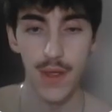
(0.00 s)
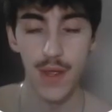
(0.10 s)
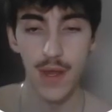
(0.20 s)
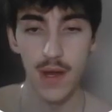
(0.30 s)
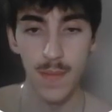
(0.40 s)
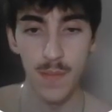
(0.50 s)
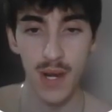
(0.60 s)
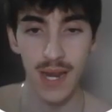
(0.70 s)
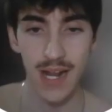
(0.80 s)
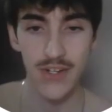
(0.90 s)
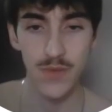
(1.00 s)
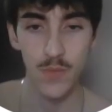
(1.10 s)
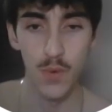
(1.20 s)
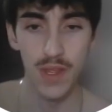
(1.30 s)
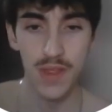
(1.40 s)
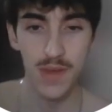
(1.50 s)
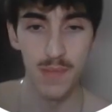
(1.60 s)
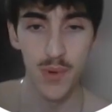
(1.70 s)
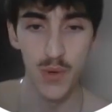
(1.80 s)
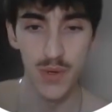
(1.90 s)
But it actually, with the
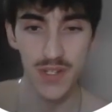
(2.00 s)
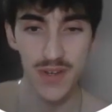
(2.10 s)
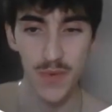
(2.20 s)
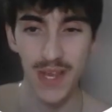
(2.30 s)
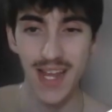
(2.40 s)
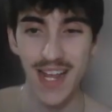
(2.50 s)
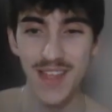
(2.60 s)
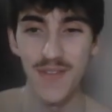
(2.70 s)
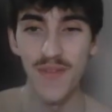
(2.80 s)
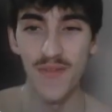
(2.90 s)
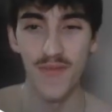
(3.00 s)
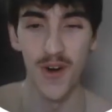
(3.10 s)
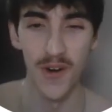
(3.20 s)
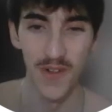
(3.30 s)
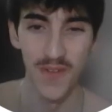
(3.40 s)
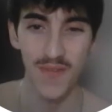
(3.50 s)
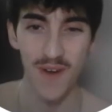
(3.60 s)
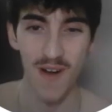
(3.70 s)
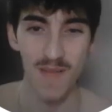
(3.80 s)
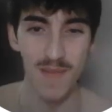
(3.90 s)
boost, we can get the full
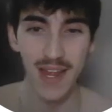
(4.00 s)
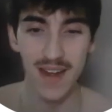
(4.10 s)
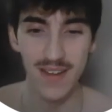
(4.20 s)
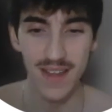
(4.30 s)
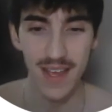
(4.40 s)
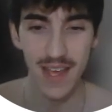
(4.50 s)
farm down.